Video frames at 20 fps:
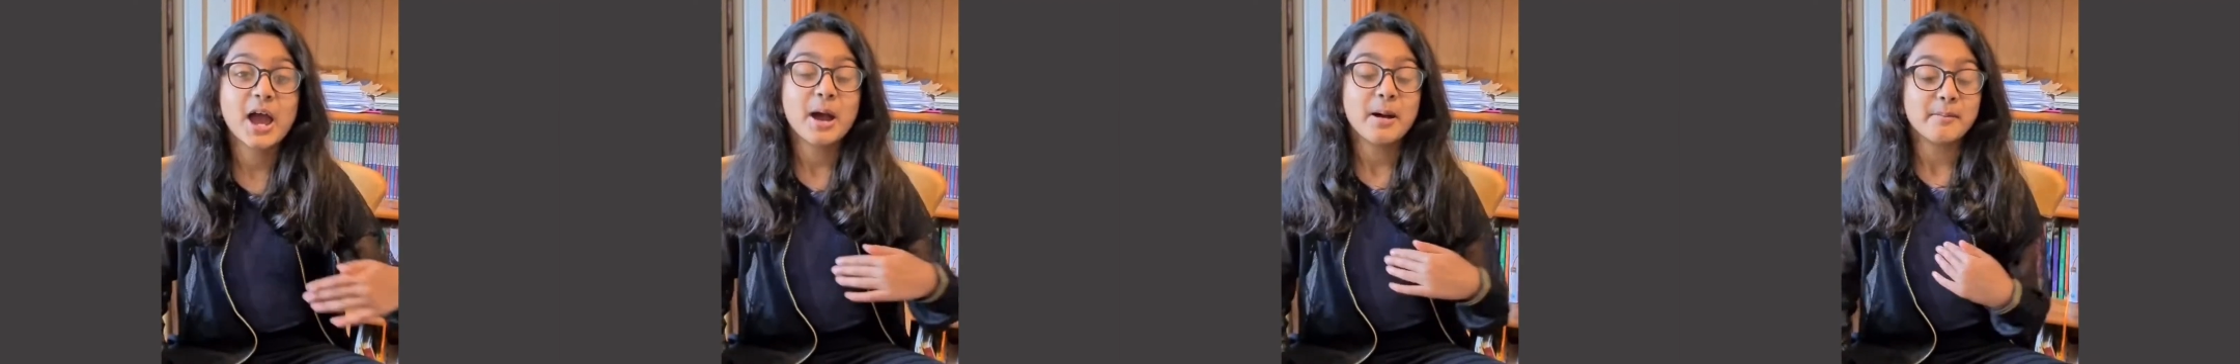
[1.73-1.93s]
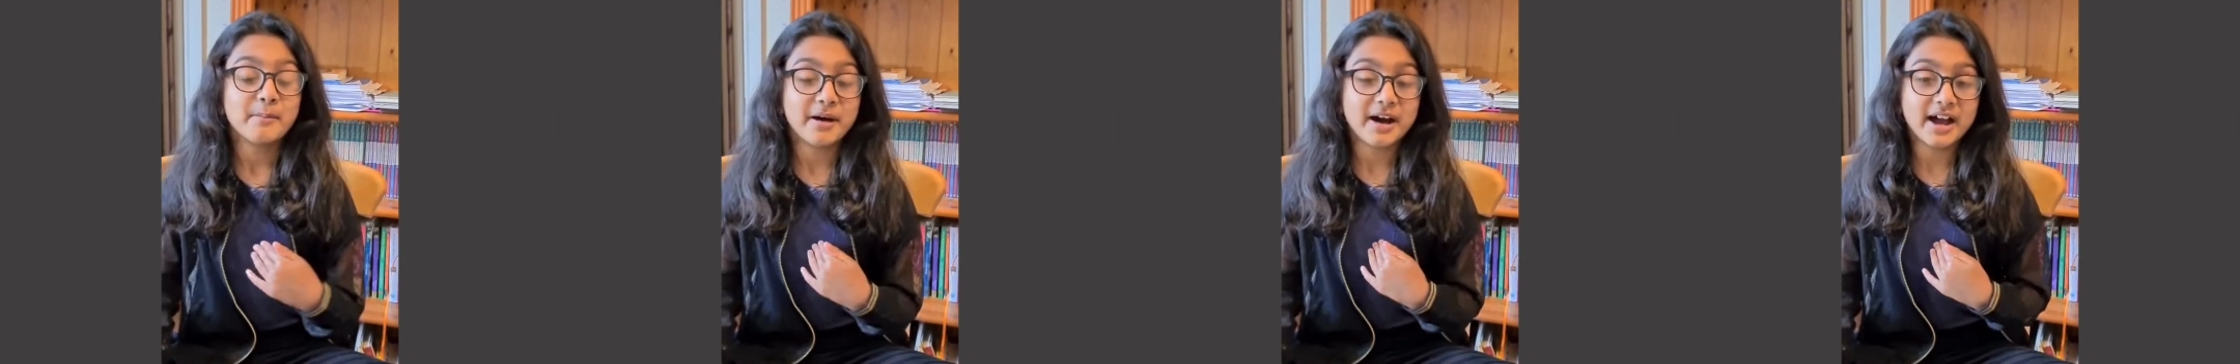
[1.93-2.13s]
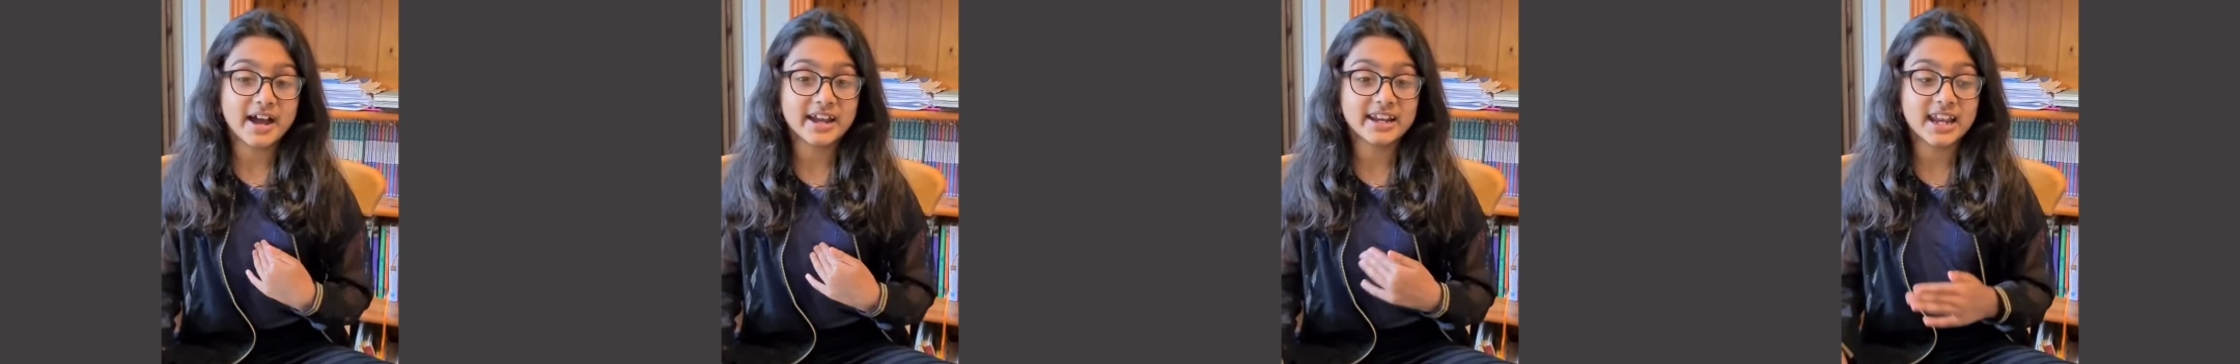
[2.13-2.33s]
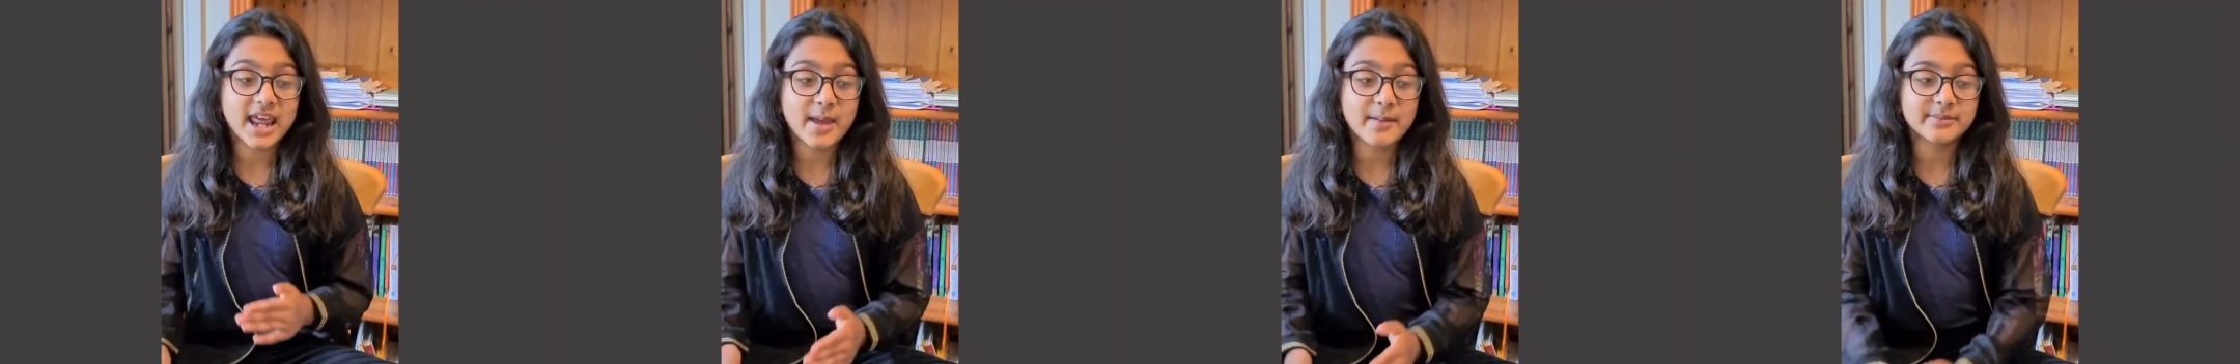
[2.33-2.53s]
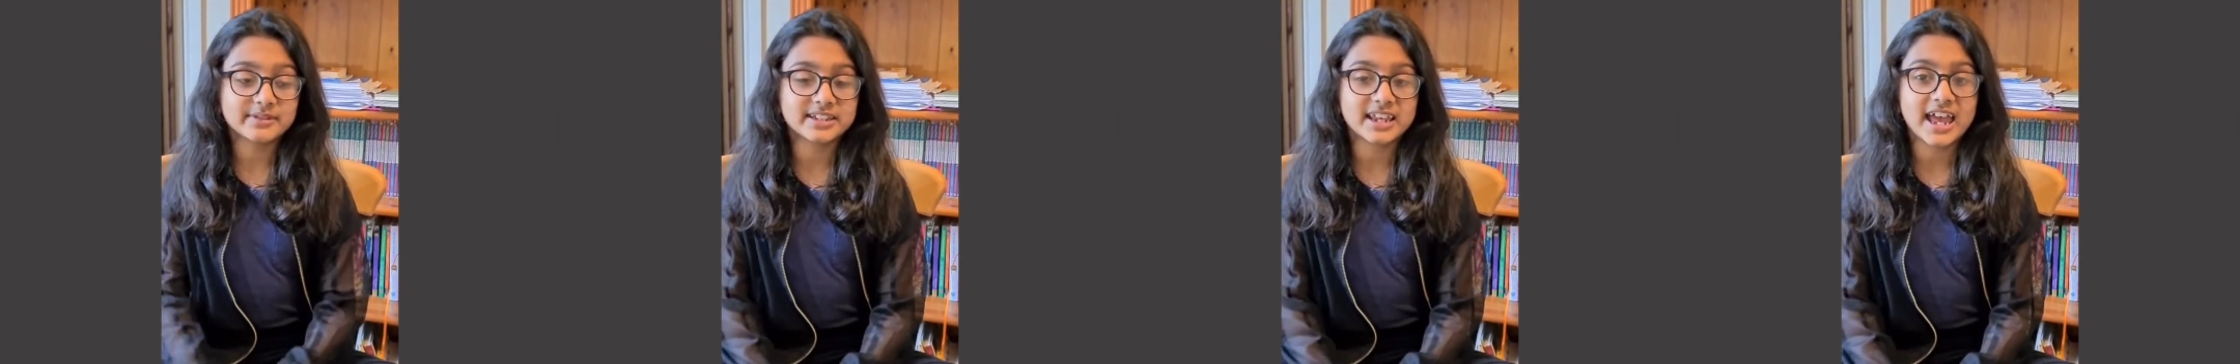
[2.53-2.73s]
My
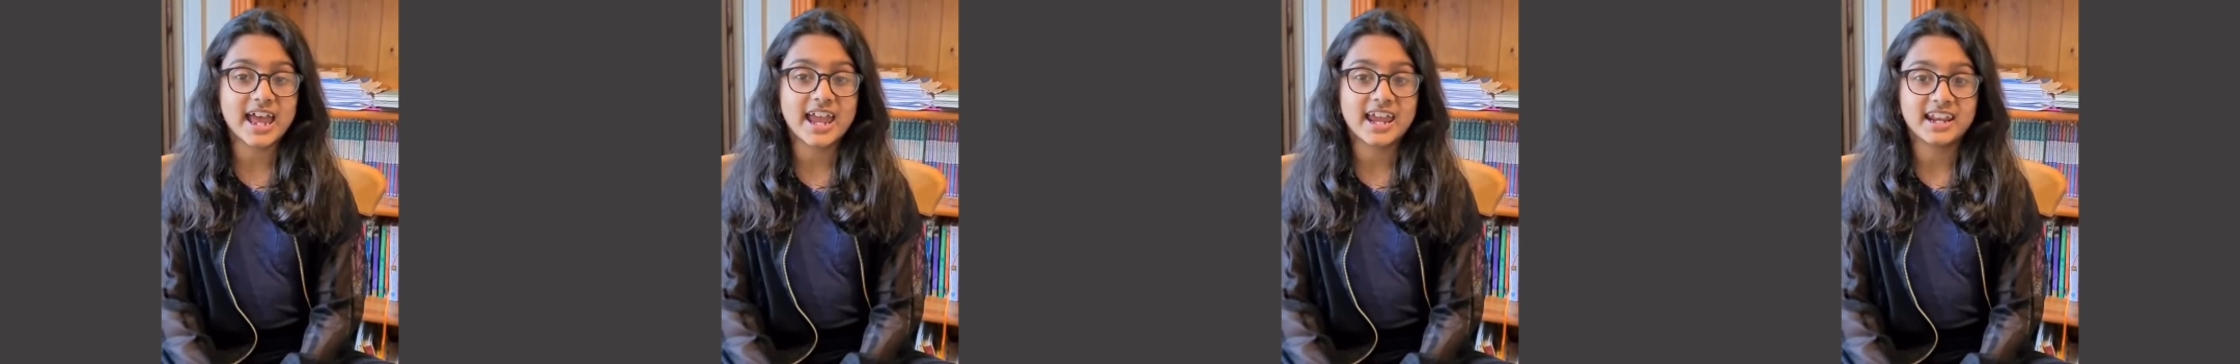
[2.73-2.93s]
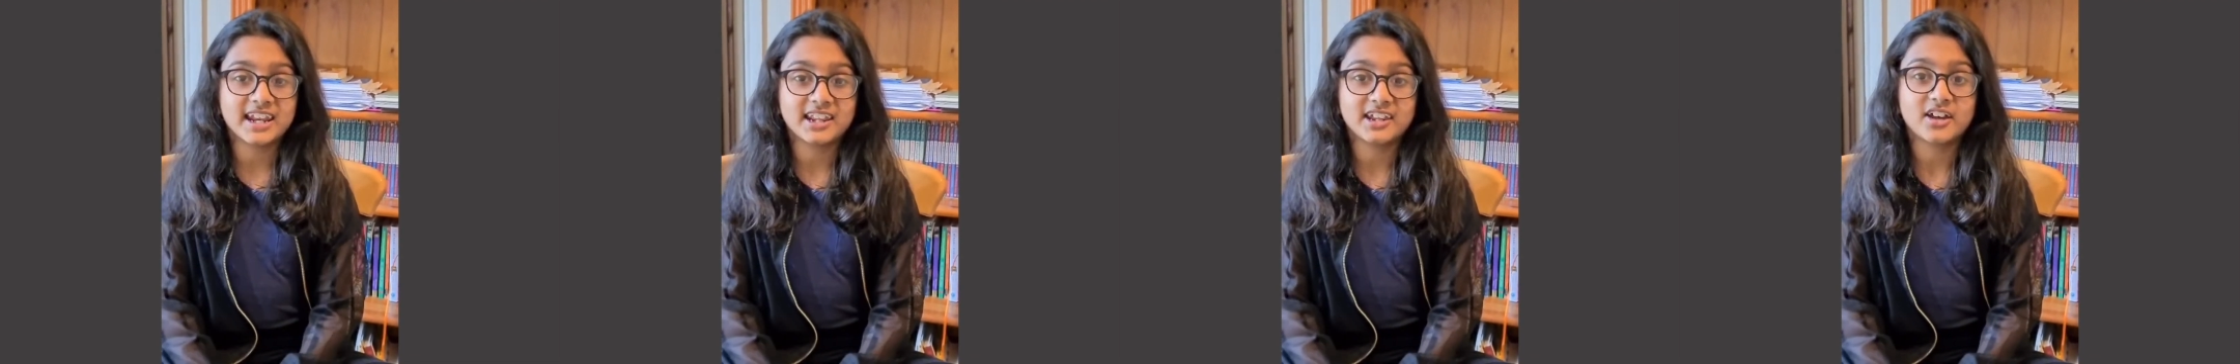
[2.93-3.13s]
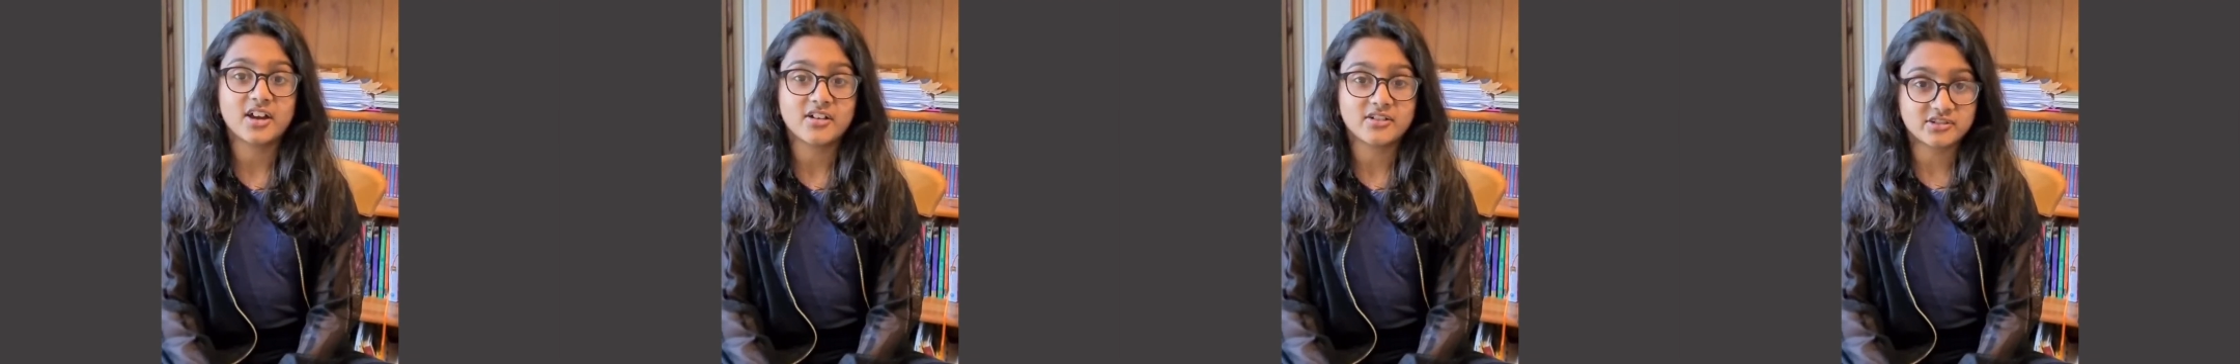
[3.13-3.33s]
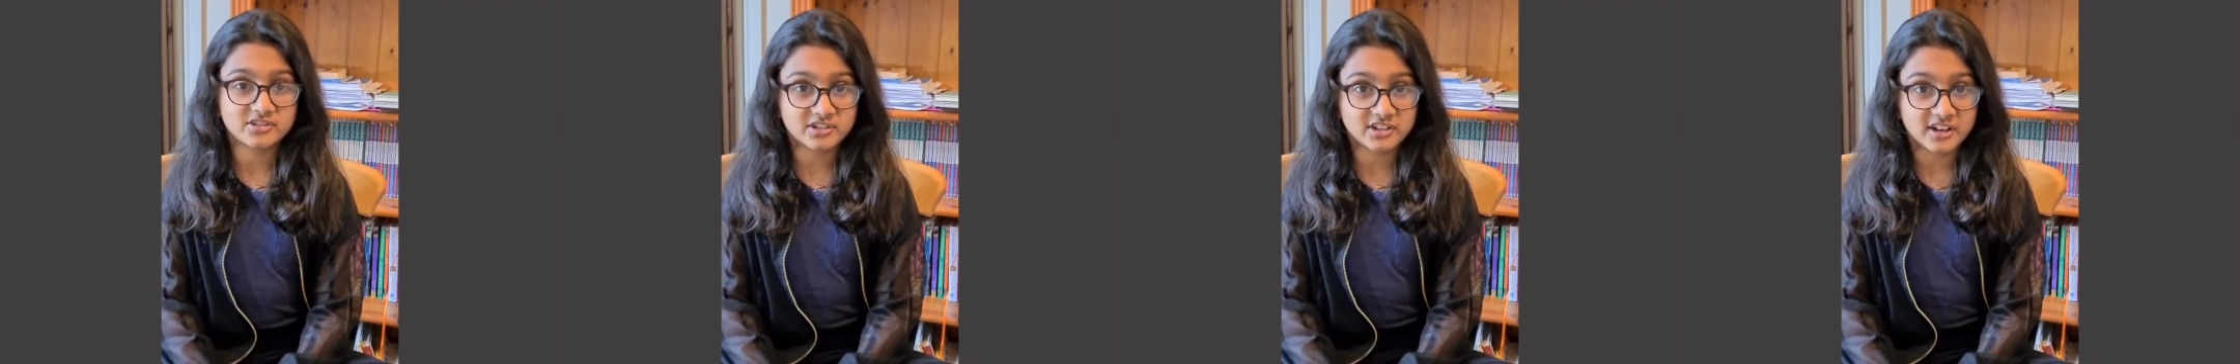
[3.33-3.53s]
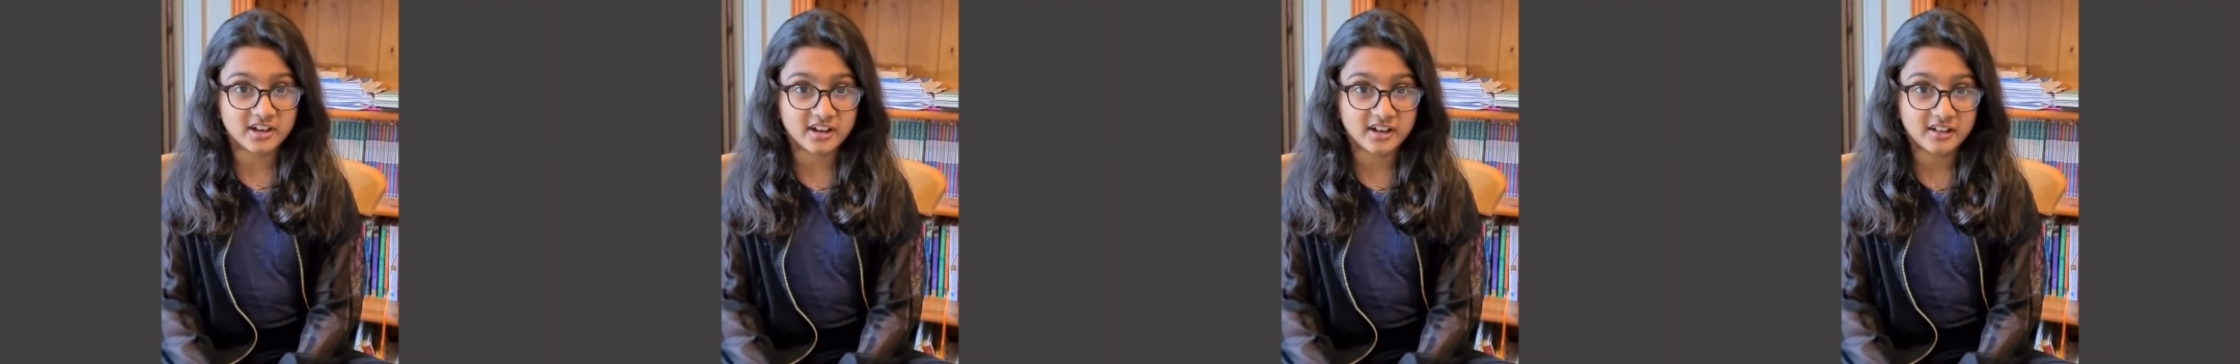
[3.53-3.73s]
name is Haley
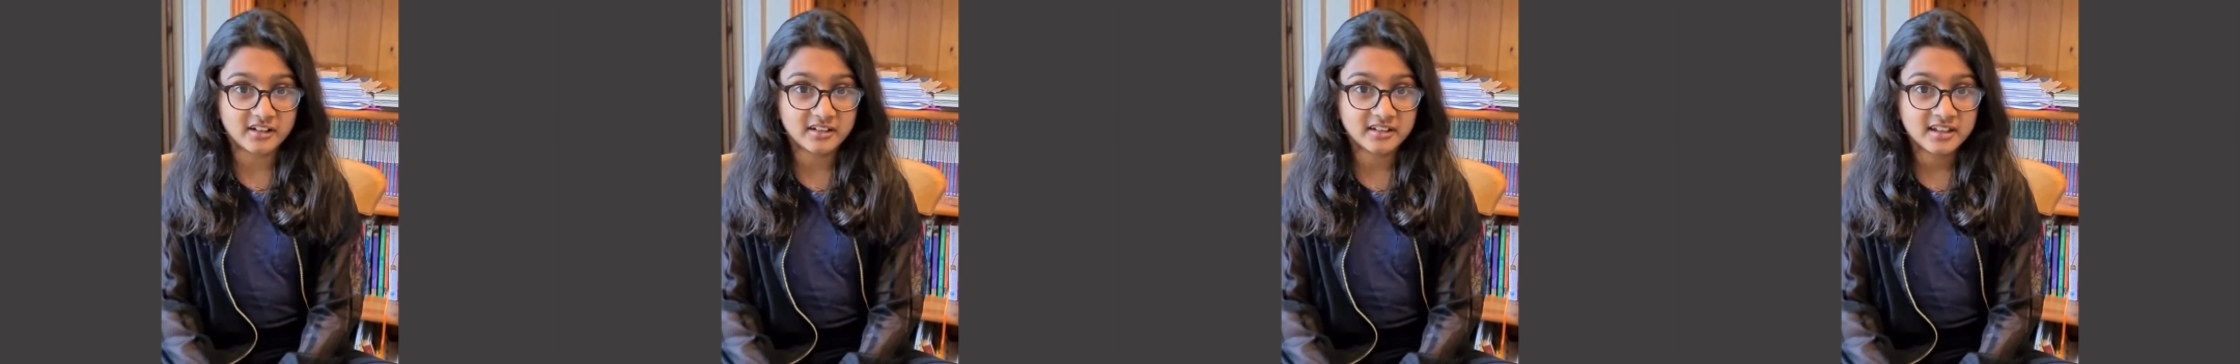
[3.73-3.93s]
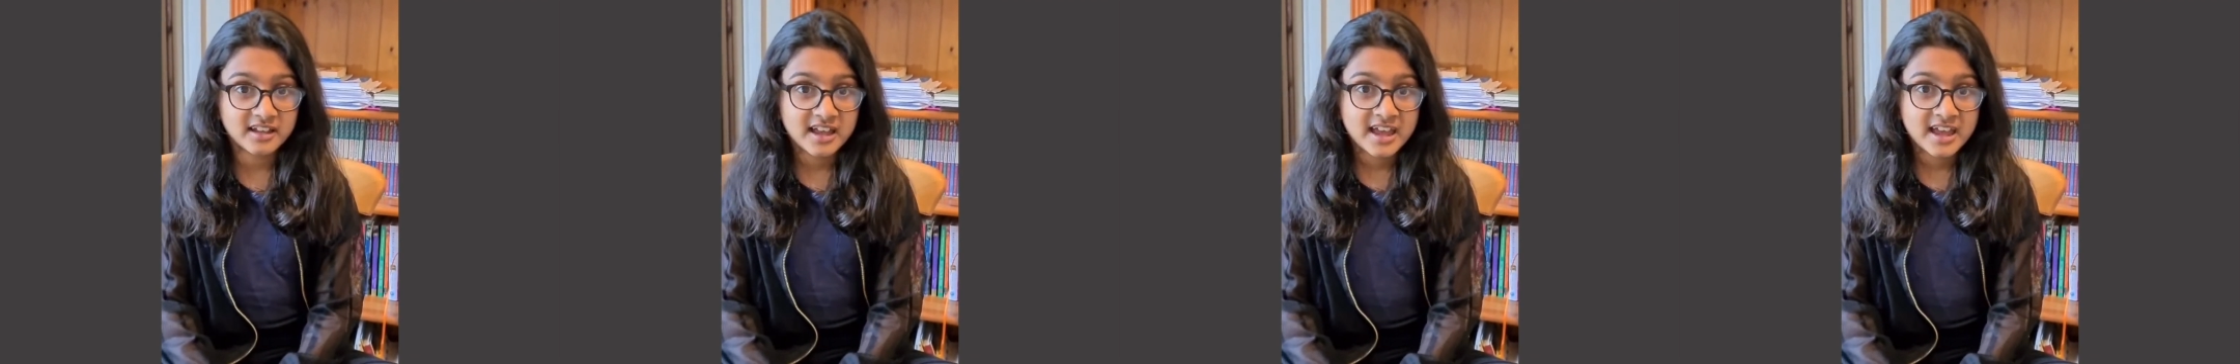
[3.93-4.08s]
Koshal,